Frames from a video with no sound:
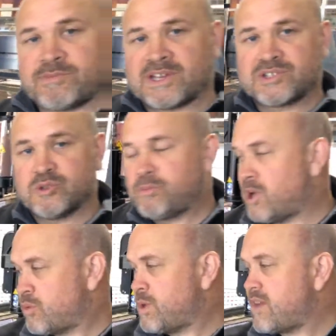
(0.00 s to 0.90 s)
make a
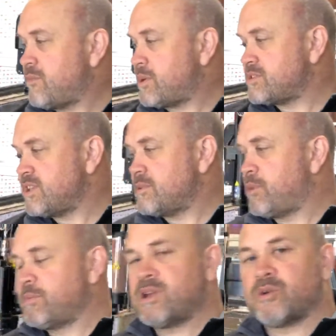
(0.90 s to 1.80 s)
toolpath. We have a button down the
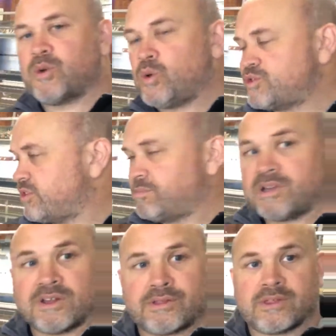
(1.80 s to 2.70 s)
bottom here called Auto
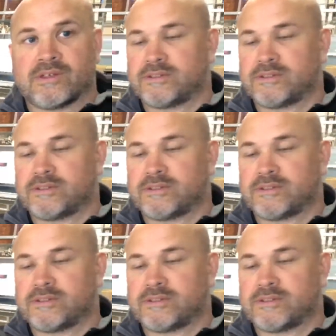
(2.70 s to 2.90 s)
Path.